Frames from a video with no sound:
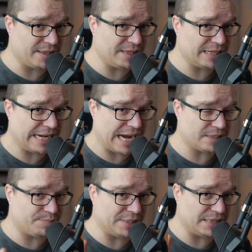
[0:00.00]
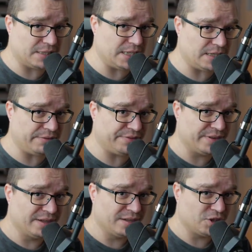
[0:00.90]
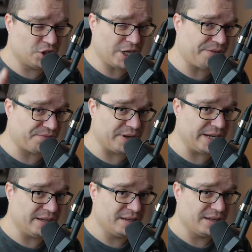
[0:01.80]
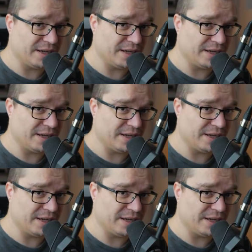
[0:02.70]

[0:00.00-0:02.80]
Do you guys believe Geoffrey